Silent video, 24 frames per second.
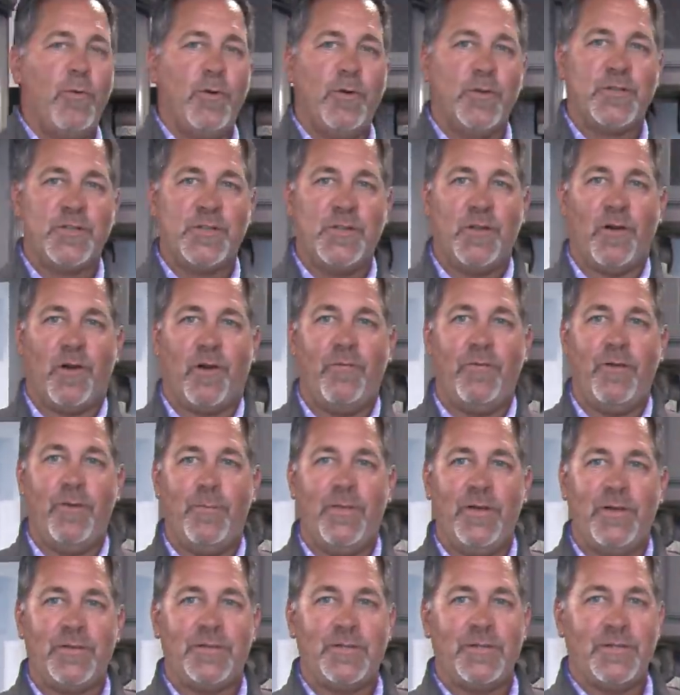wheels in the R V
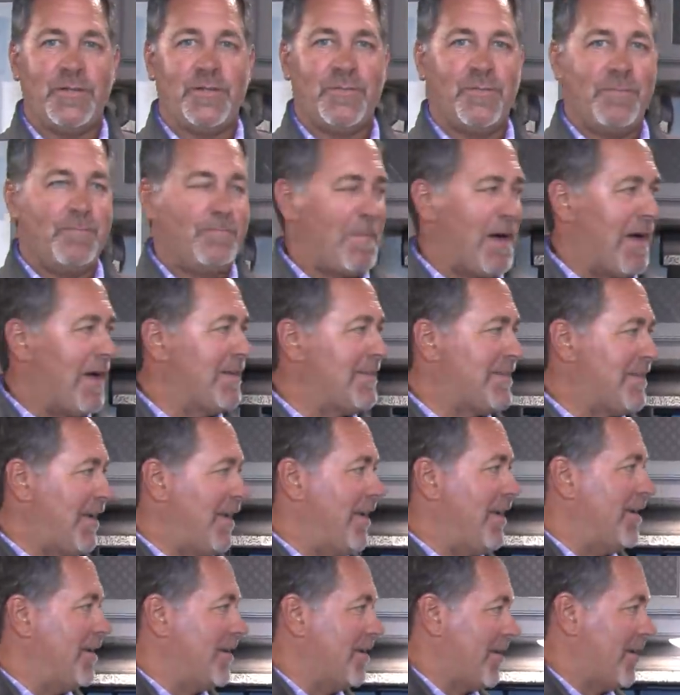business,
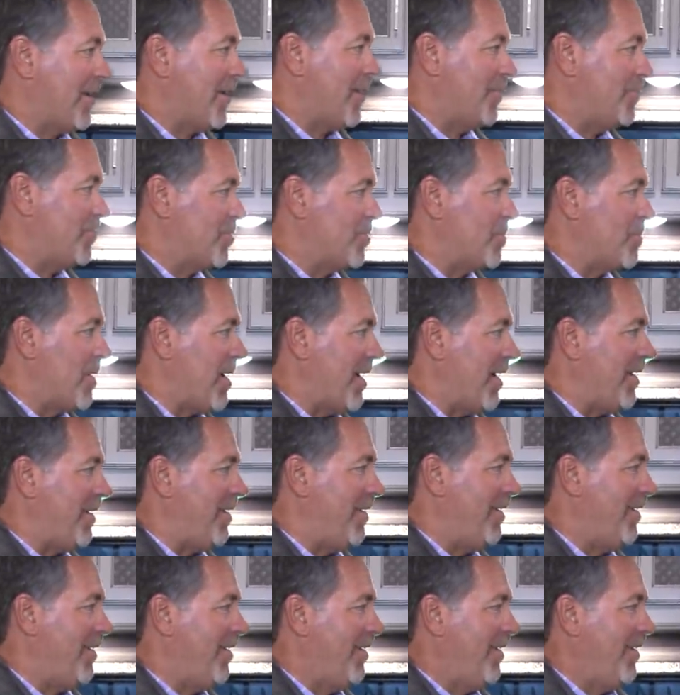Montana comes to mind.
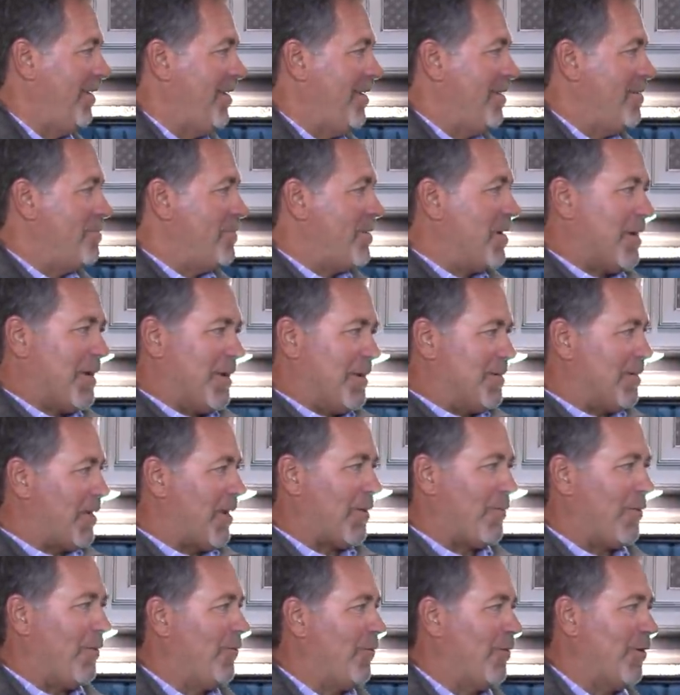Absolutely. Because
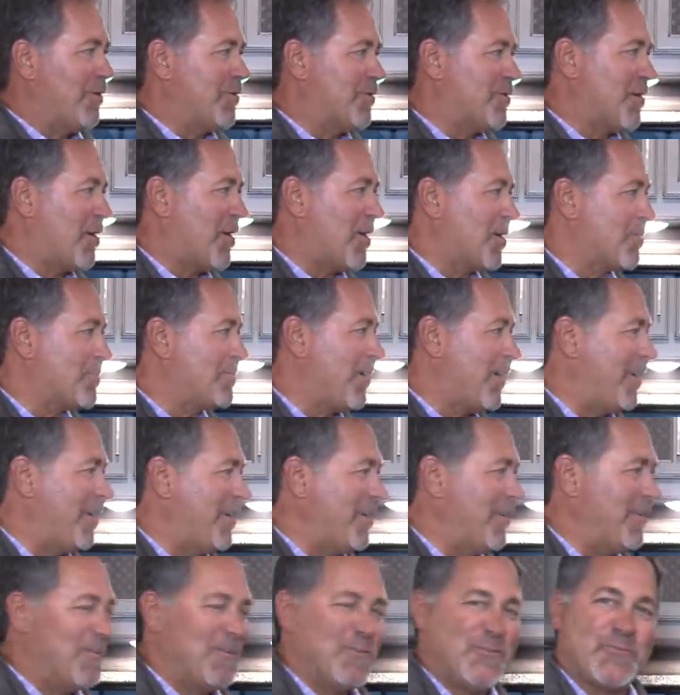like we've always talked about,
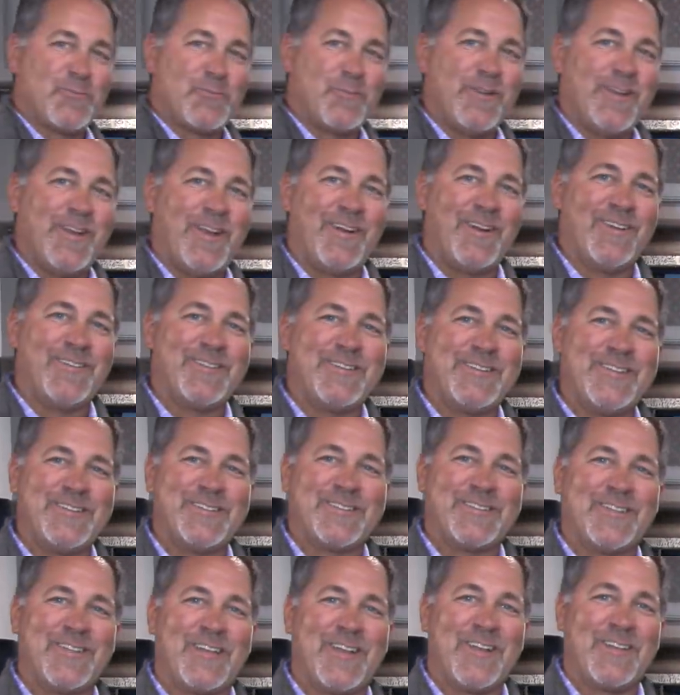Ian, there's three guarantees
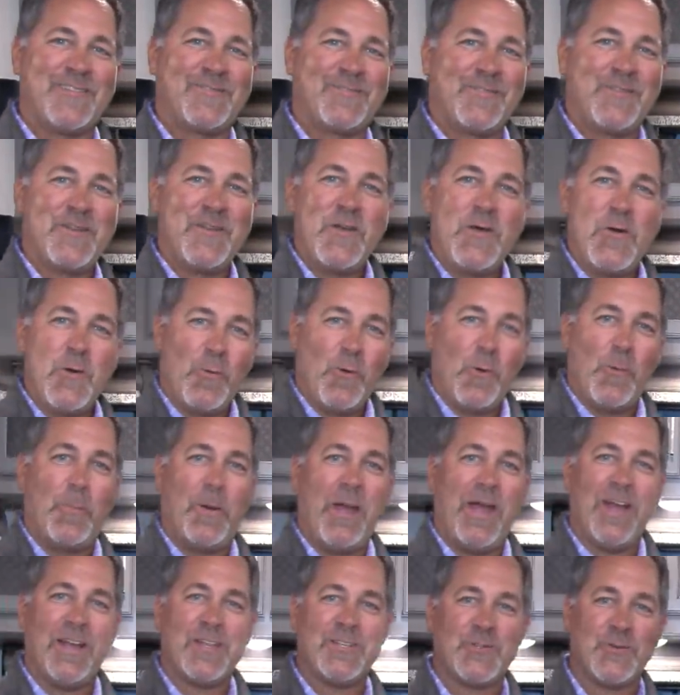in life. We'll
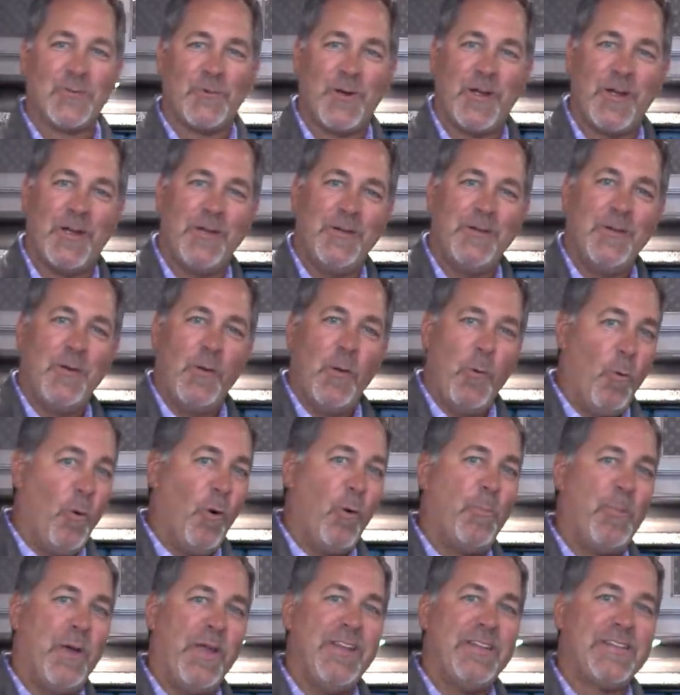pass away, we'll
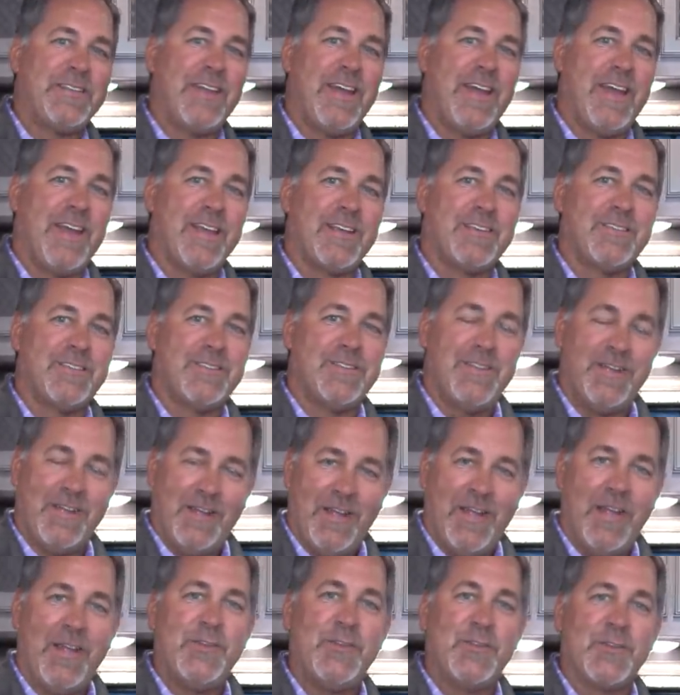pay taxes,
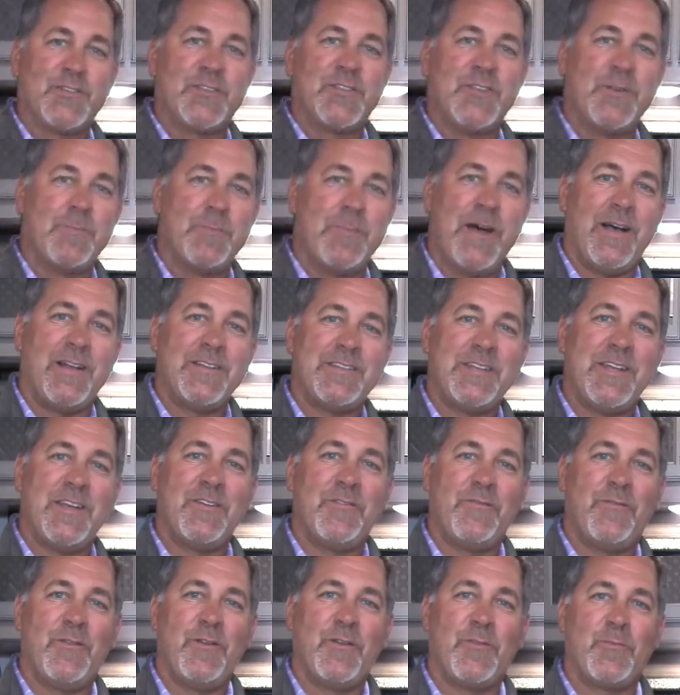and you'll see a Montana
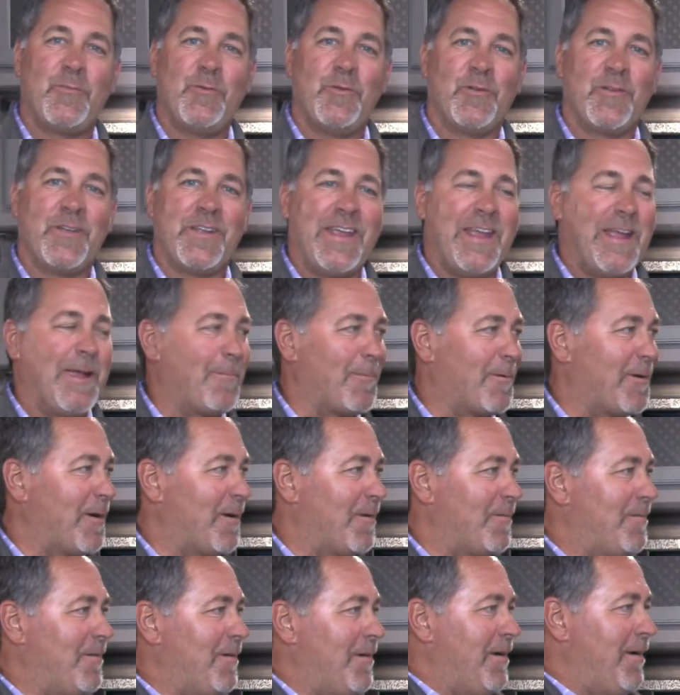fifth wheel in a
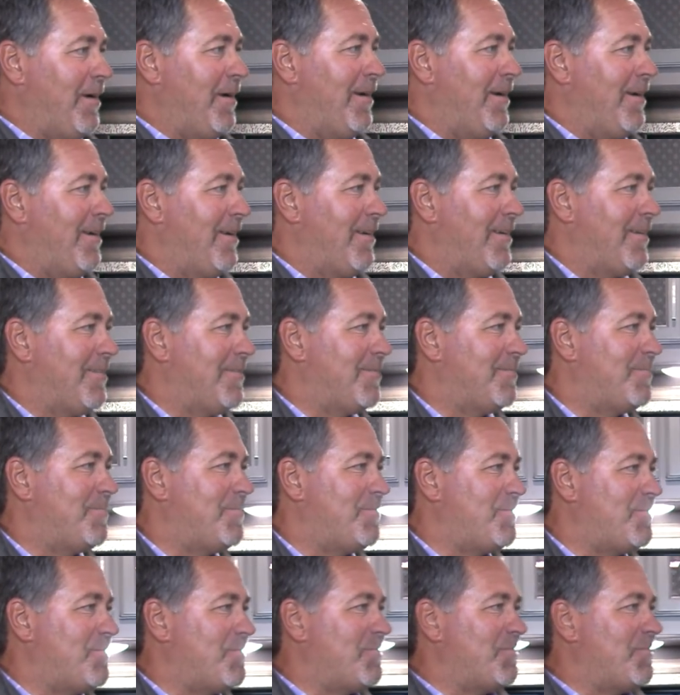campground. You know what the craziest thing
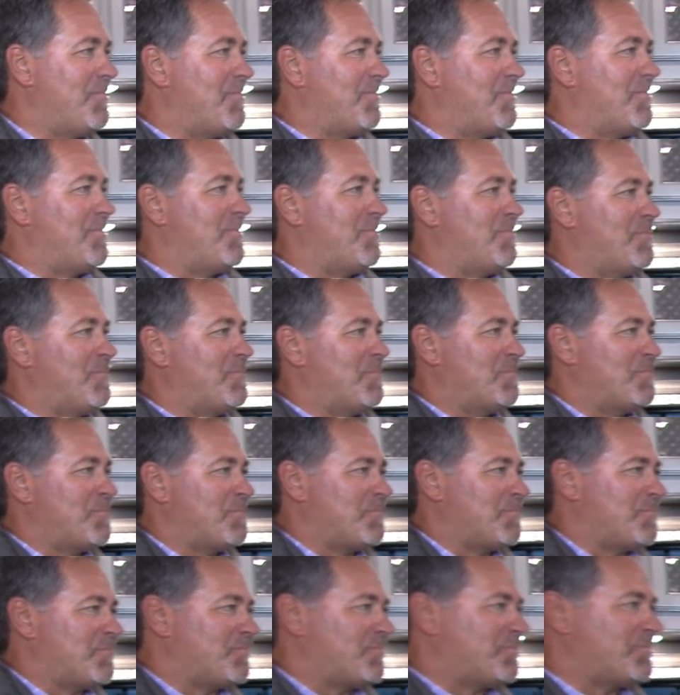is, Chris, is I've heard you
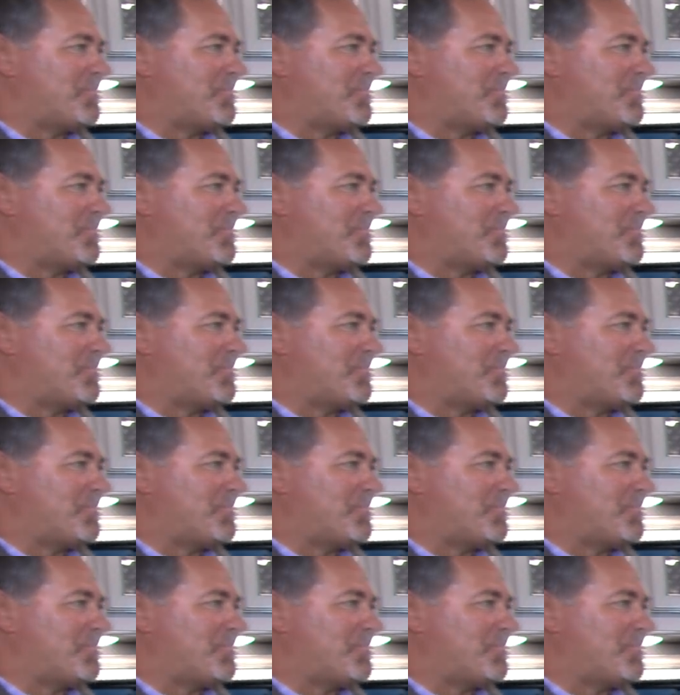say